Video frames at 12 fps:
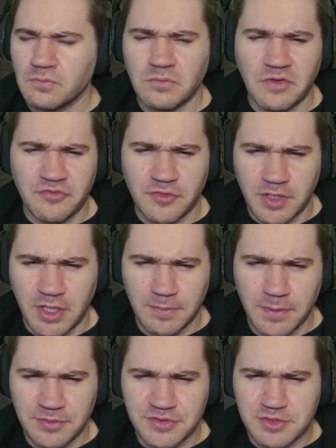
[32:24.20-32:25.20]
I forgot
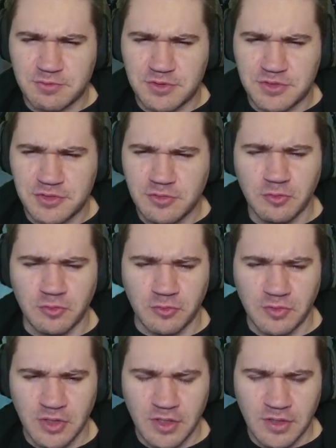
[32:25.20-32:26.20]
about this one too.
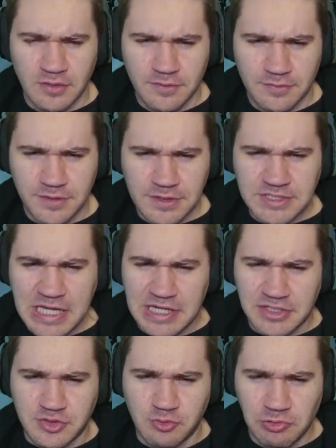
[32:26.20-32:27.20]
That's kind
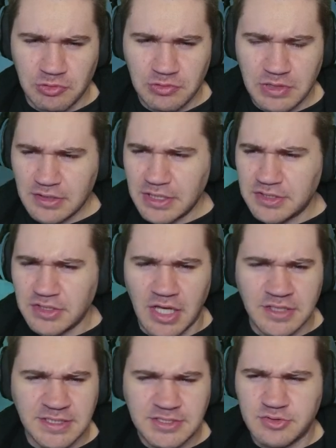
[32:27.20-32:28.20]
of cool. I like
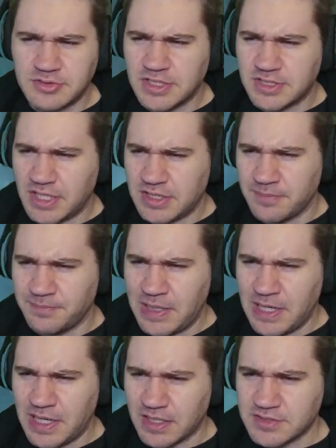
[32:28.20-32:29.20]
you can get that in the
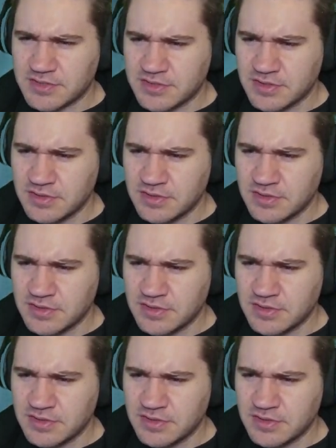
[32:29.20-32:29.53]
box.